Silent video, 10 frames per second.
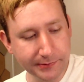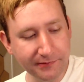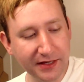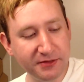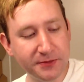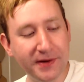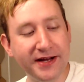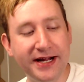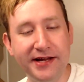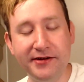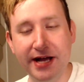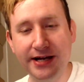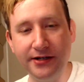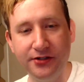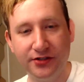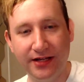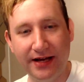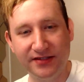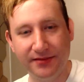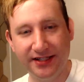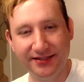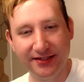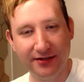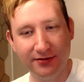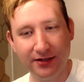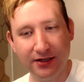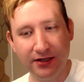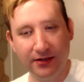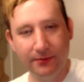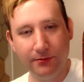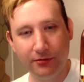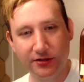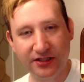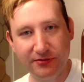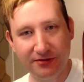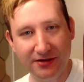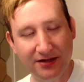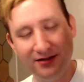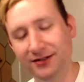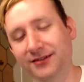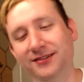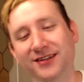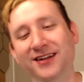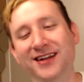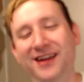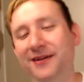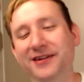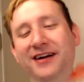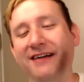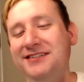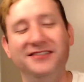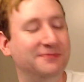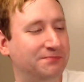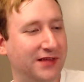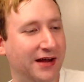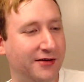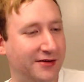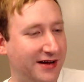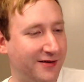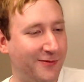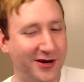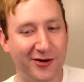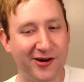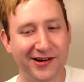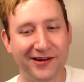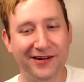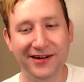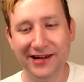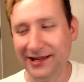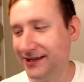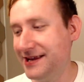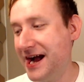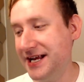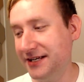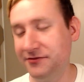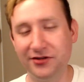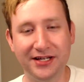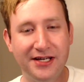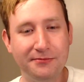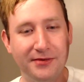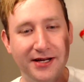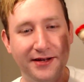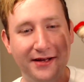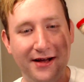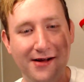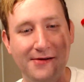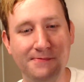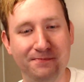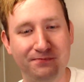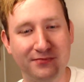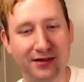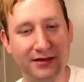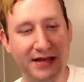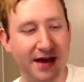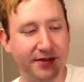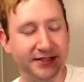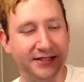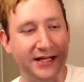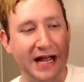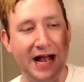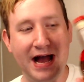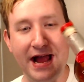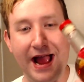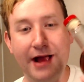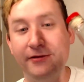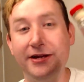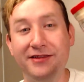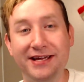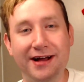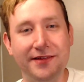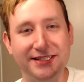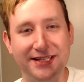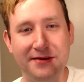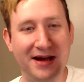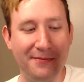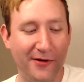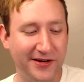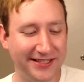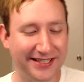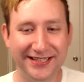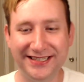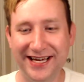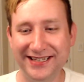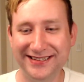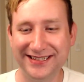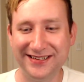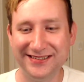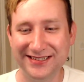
Which, Brandon, I know you still have some of this, so pour some with me. You don't have to. I don't know where you are in your night of drinking, but yeah, this I only know that he got this because I bought his set. So